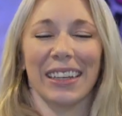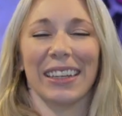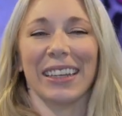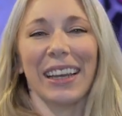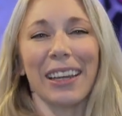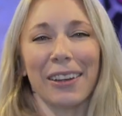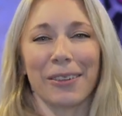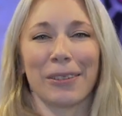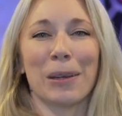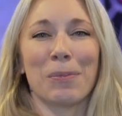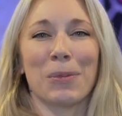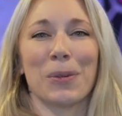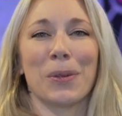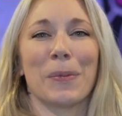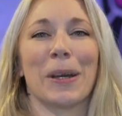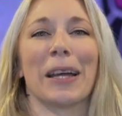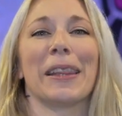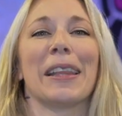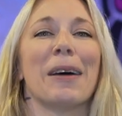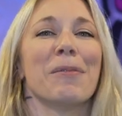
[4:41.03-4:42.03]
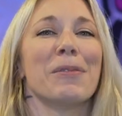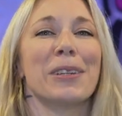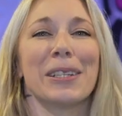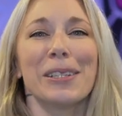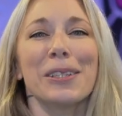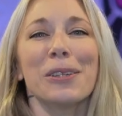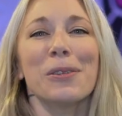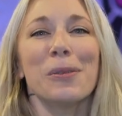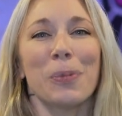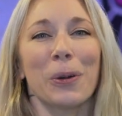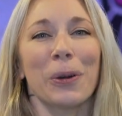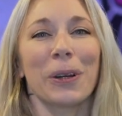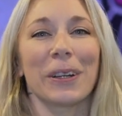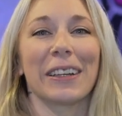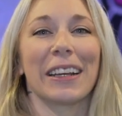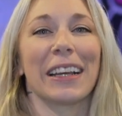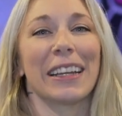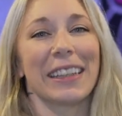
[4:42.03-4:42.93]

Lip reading: Kind of rambled about that, but it's so important.